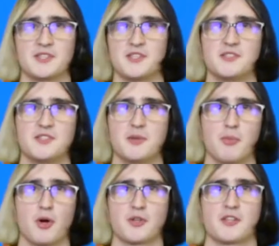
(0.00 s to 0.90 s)
easy to
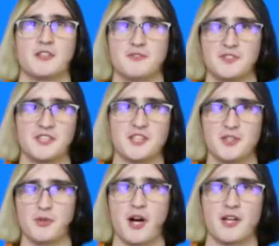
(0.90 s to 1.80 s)
mark that you've seen a
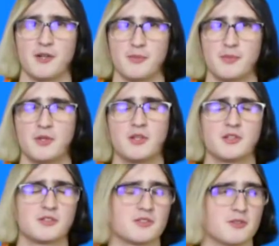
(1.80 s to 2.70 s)
new item.
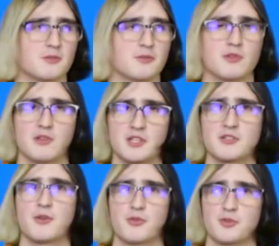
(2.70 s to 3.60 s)
So let's
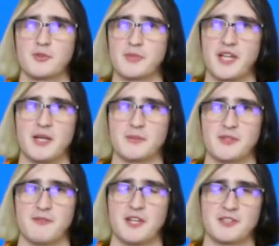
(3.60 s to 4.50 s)
go through some games that
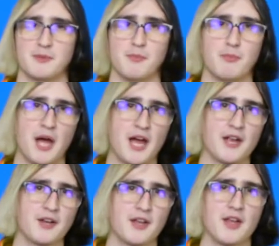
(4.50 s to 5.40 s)
have had some
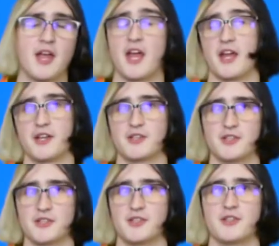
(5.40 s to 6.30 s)
bad and
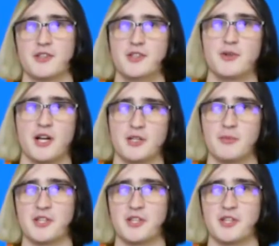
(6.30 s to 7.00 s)
good new item